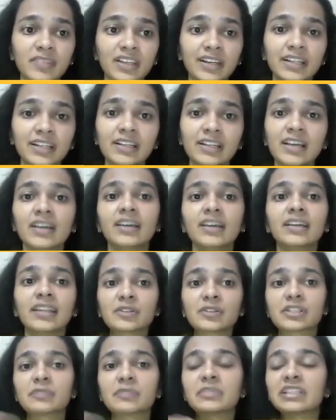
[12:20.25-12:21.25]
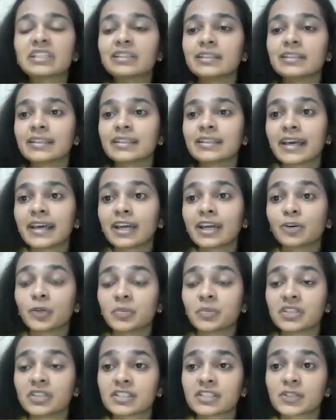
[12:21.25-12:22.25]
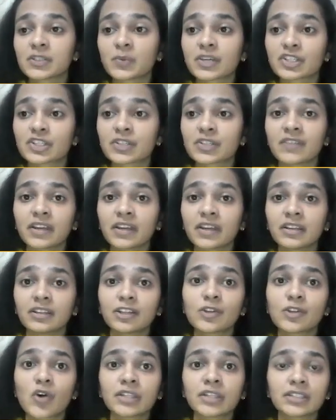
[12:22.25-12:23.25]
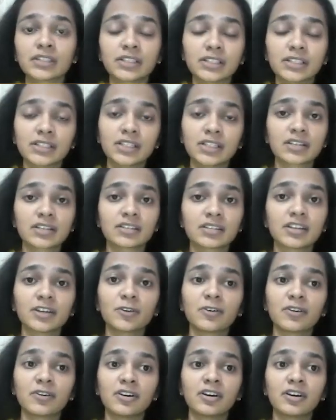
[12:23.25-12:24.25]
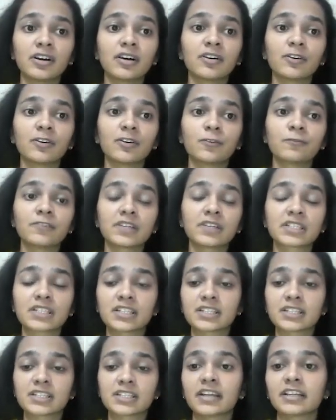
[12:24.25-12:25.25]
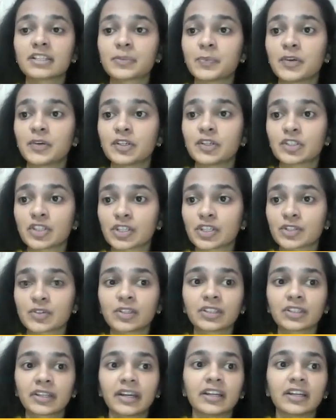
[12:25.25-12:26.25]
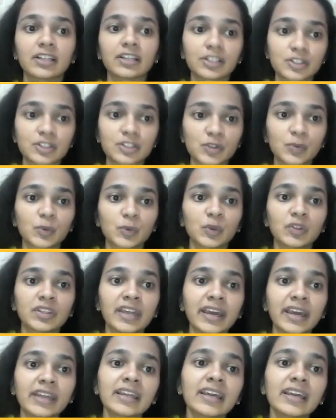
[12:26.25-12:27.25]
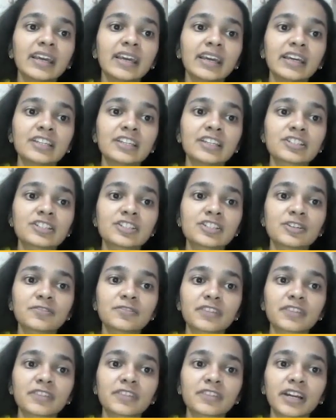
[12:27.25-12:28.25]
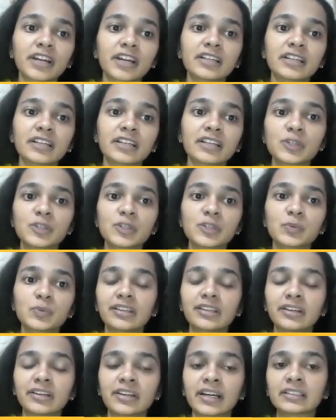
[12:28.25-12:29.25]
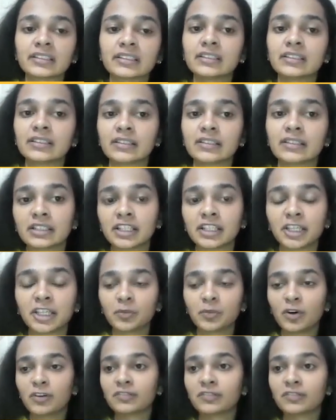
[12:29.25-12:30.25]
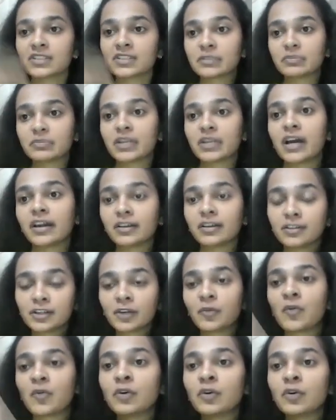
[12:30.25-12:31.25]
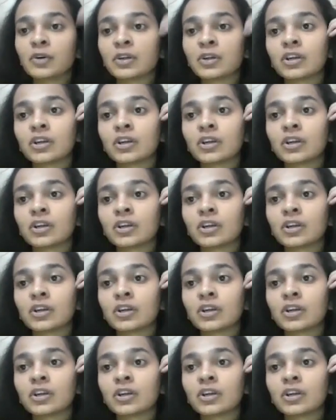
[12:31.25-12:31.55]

Right. Now, similarly, there could be a situation wherein a non-current asset or a fixed asset is purchased on credit. So then, instead of crediting cash, we'll write the name of the supplier or